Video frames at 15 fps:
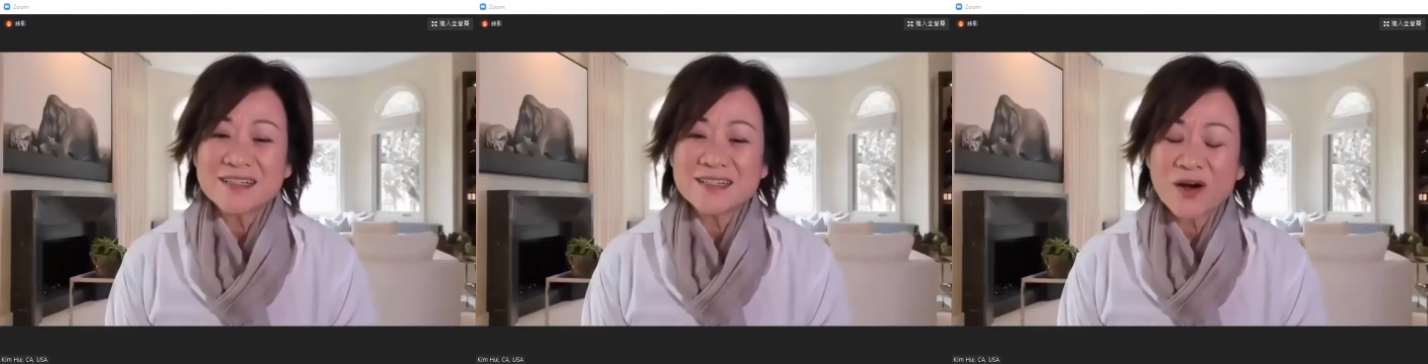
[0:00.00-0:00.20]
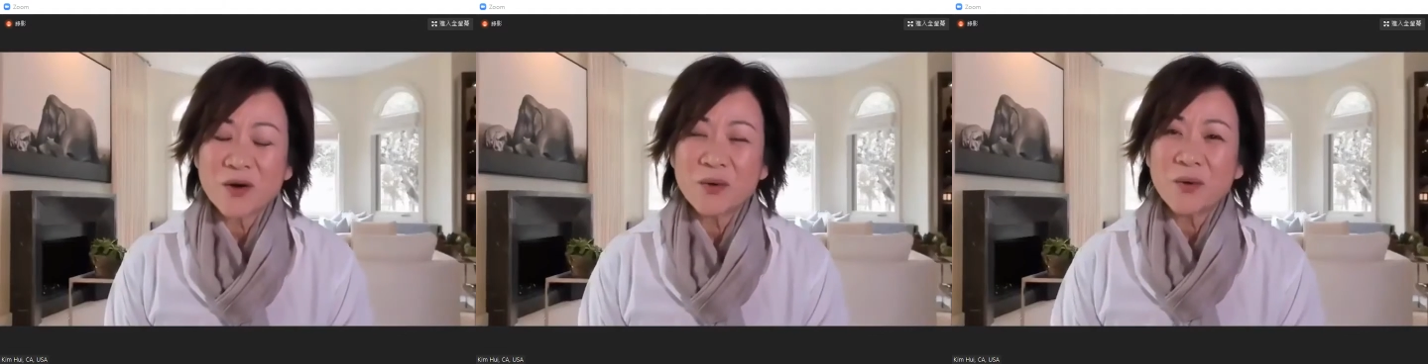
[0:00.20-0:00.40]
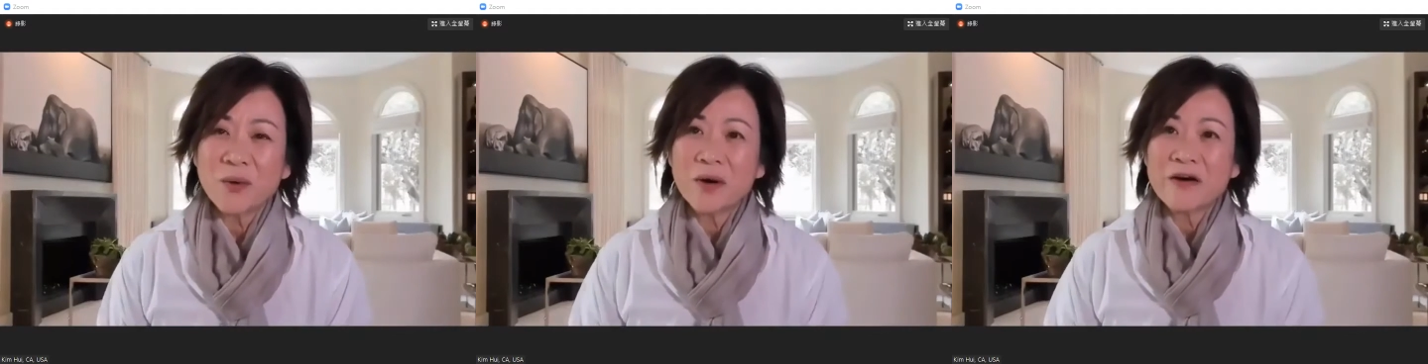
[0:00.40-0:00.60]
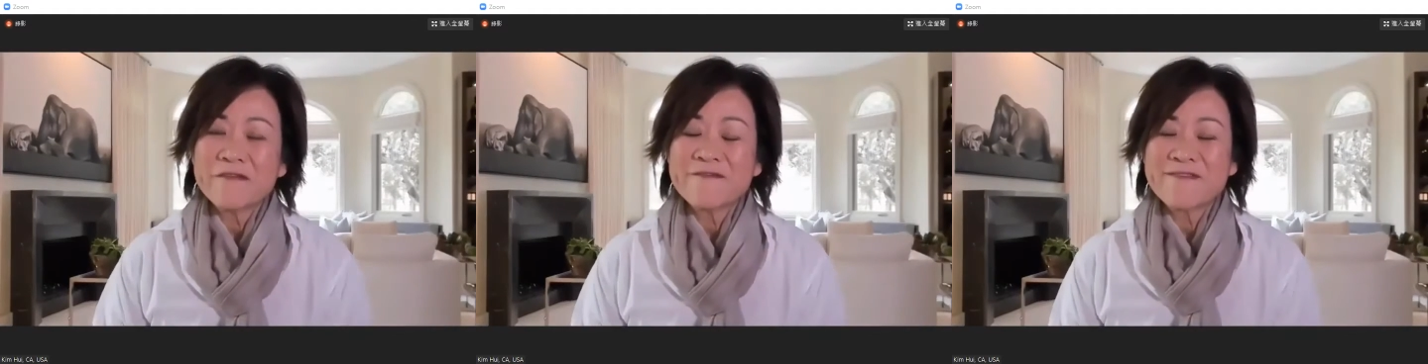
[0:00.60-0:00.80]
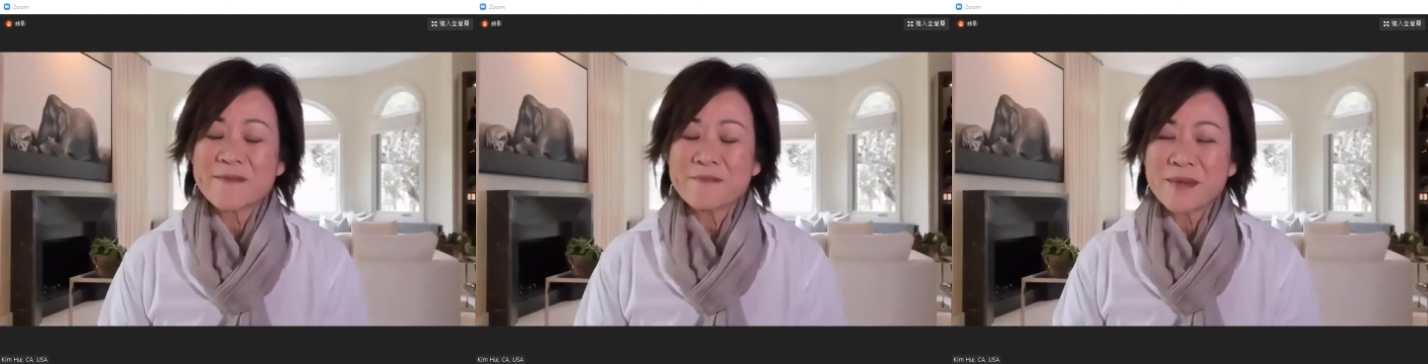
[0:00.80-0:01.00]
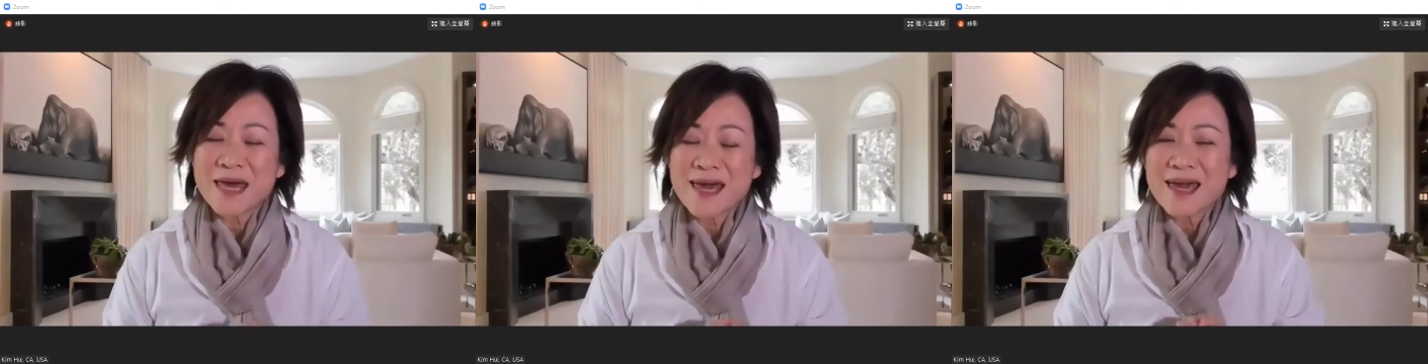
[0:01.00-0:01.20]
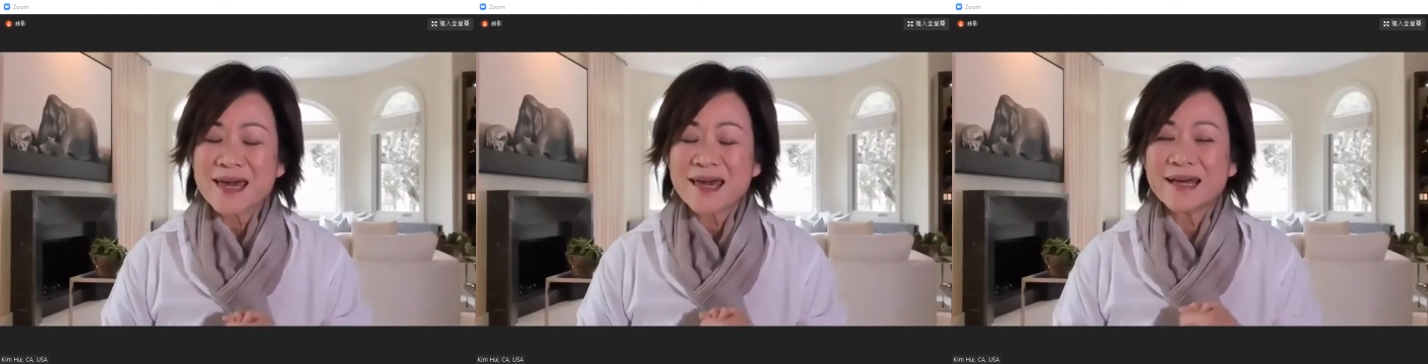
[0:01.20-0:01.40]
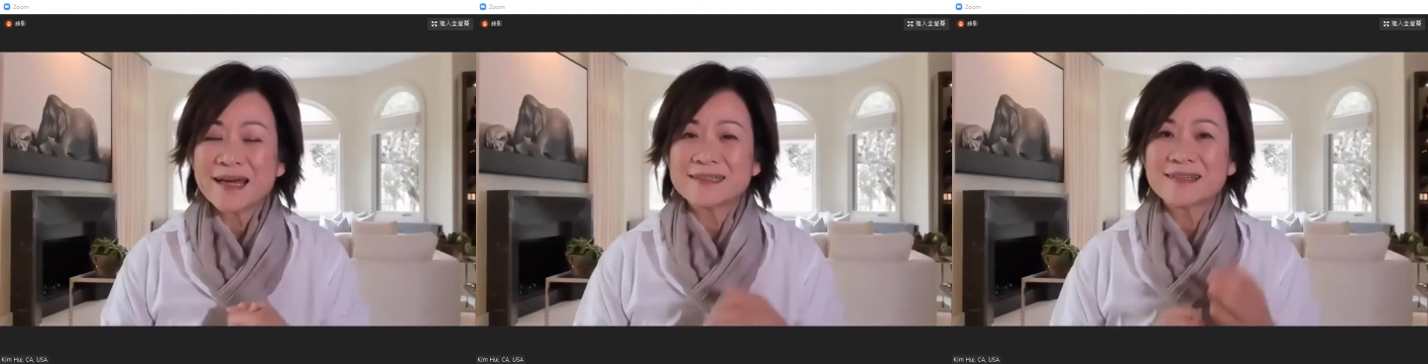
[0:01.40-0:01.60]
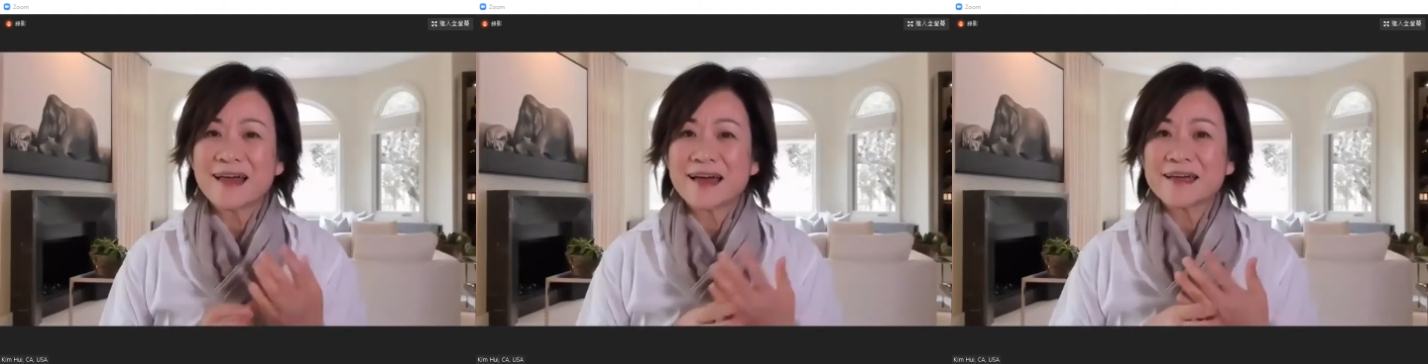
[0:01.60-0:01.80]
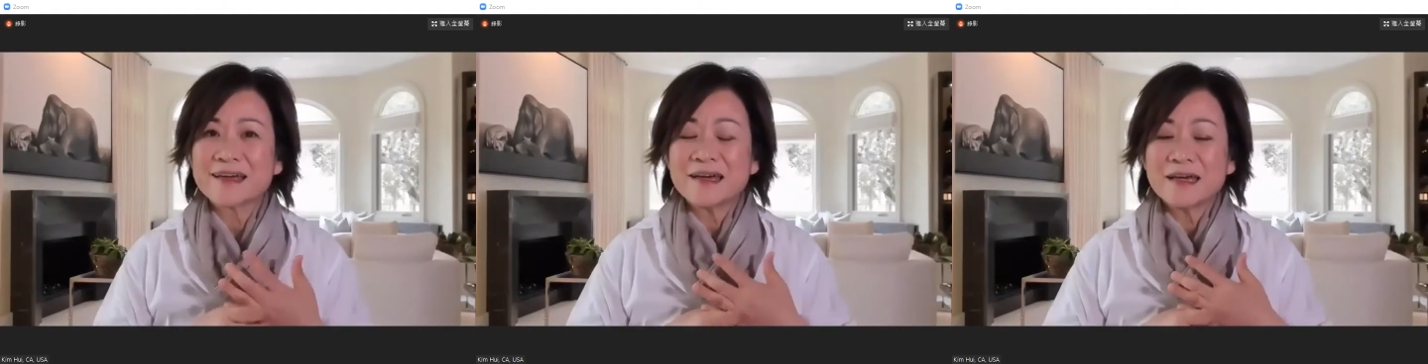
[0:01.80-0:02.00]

so for me, it's like,